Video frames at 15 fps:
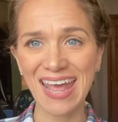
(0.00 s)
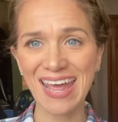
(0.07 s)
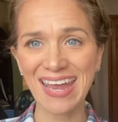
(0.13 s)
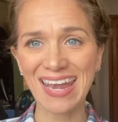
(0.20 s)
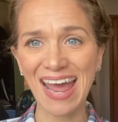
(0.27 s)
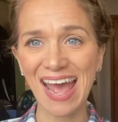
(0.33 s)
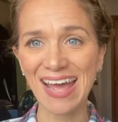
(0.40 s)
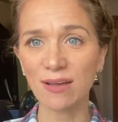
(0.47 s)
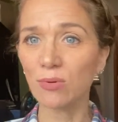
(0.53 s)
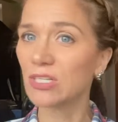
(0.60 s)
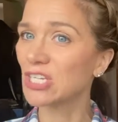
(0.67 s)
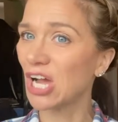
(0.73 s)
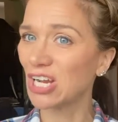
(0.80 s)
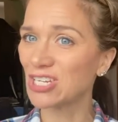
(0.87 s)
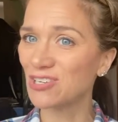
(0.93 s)
And I
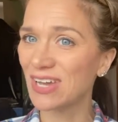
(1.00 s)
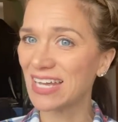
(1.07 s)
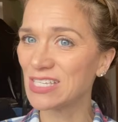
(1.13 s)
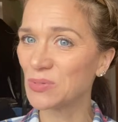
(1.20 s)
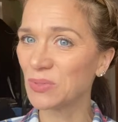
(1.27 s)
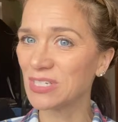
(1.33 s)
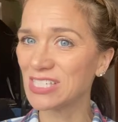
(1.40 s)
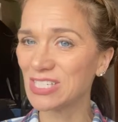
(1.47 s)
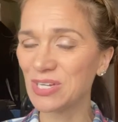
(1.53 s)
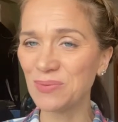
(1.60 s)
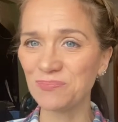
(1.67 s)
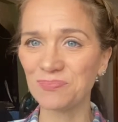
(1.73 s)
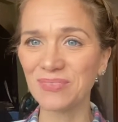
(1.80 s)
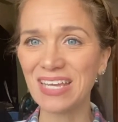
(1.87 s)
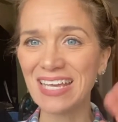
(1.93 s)
will talk to you guys real
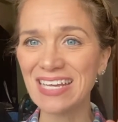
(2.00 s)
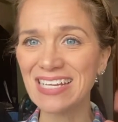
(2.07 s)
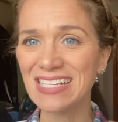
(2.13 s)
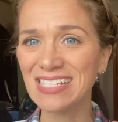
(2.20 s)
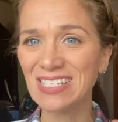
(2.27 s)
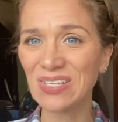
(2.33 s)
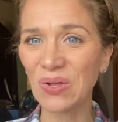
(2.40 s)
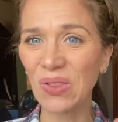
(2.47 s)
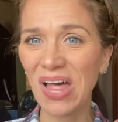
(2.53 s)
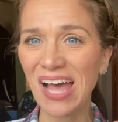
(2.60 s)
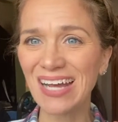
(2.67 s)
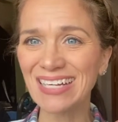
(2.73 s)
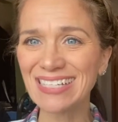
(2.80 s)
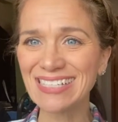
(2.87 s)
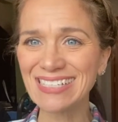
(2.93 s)
soon. So
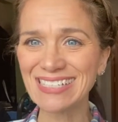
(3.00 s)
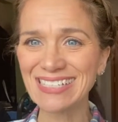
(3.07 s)
long.